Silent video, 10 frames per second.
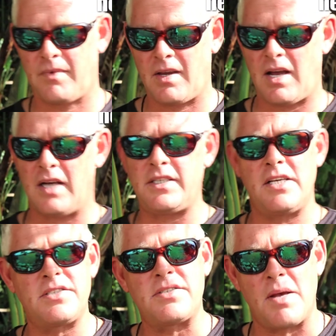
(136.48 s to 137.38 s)
Guys,
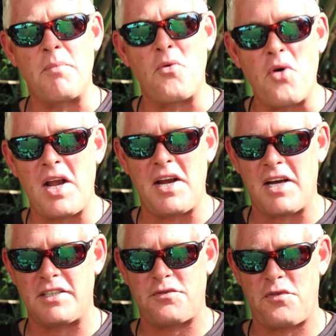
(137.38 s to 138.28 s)
here's some really
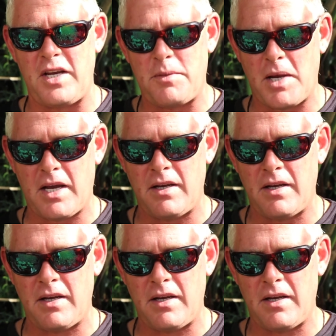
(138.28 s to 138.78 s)
nice feedback